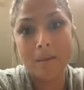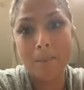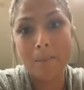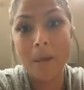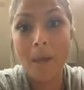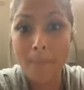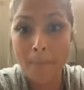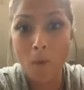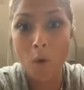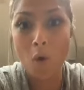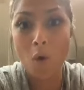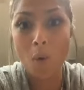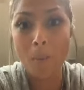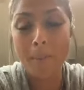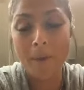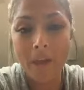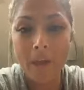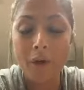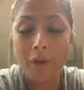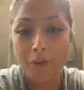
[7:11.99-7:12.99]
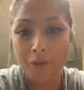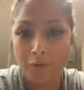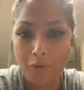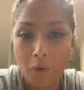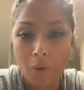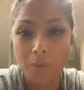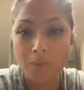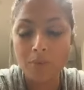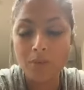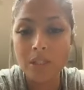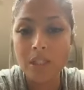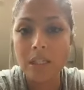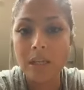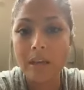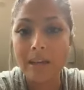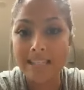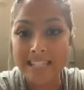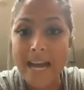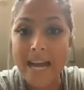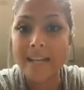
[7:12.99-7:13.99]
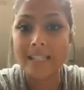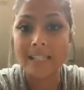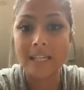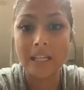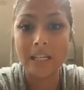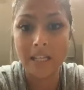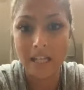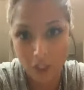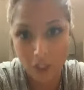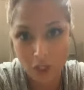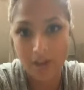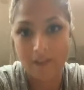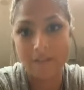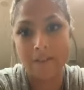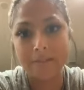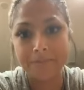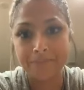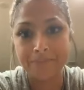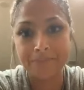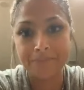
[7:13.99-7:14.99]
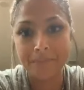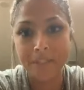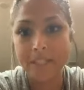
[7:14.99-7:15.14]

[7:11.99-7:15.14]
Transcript: people being on their phones and texting and driving.